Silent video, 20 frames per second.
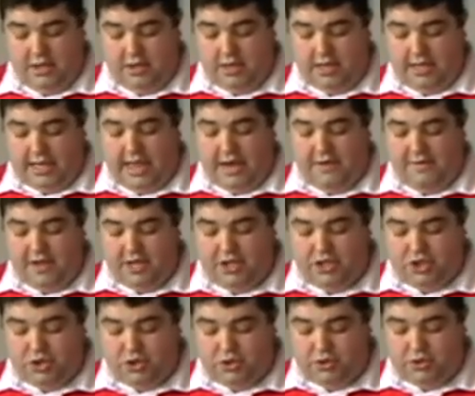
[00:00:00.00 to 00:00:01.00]
could carry a
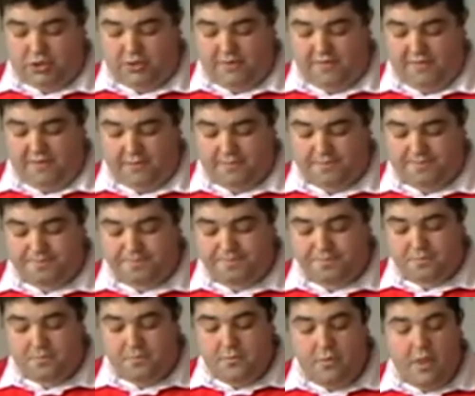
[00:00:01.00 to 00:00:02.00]
source of
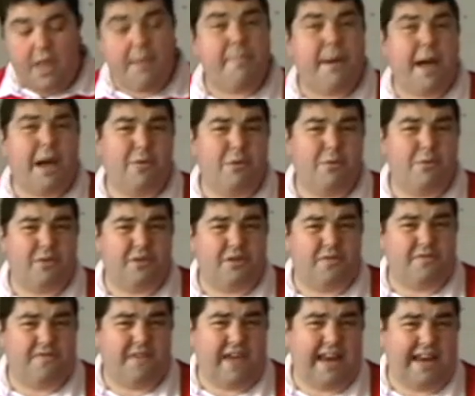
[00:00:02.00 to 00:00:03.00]
power with
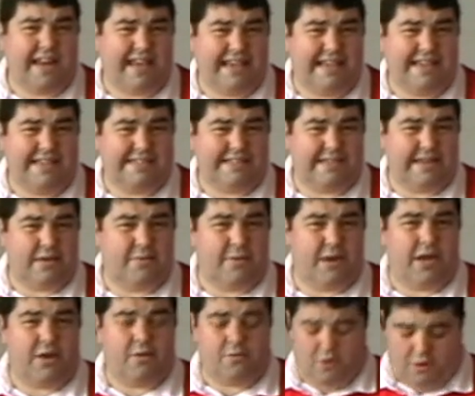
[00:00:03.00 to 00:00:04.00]
you fairly easily
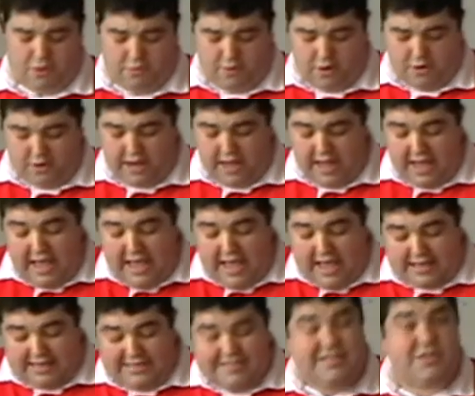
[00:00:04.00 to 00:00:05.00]
when you're on the road.
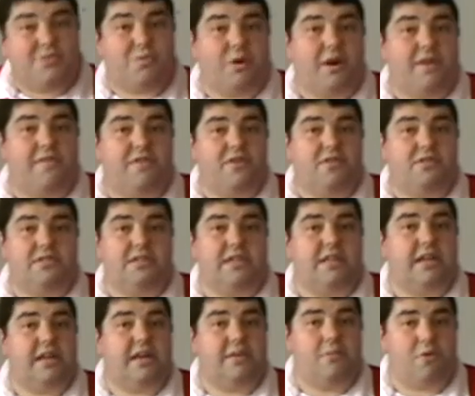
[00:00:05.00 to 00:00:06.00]
And this is what I've used
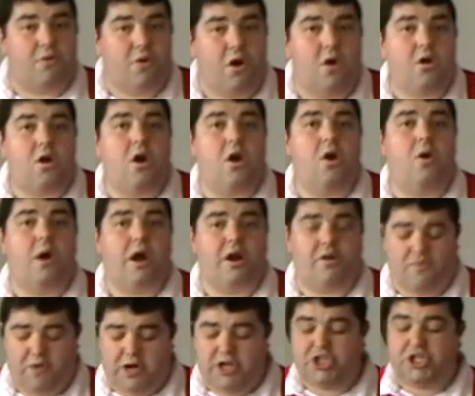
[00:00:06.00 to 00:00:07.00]
in Morocco
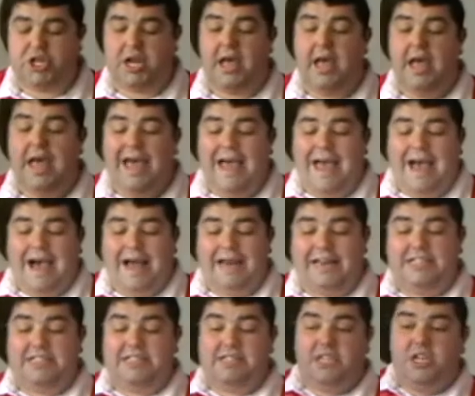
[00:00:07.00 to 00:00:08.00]
and Russia, and
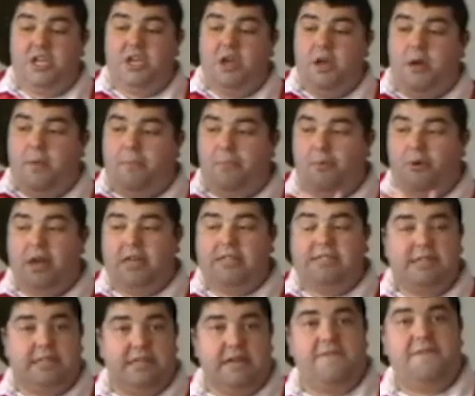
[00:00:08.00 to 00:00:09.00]
it's
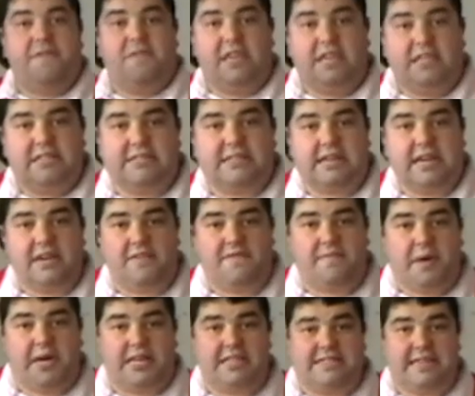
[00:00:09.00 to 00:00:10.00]
bright enough for the inside of
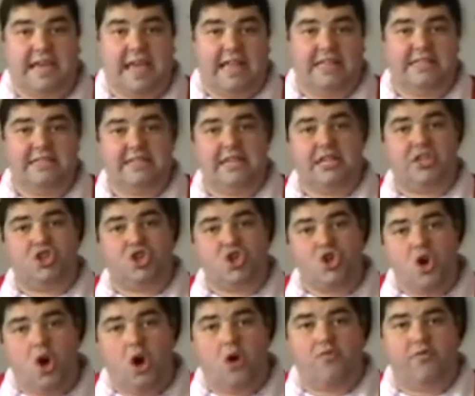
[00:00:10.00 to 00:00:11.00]
my tent. It's
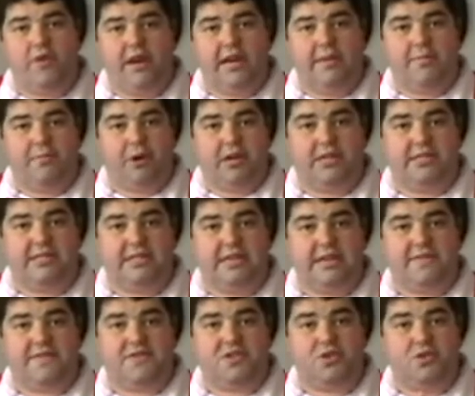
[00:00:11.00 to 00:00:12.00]
not really bright
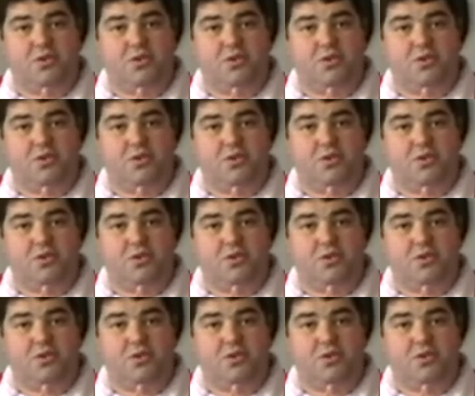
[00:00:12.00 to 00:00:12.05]
enough to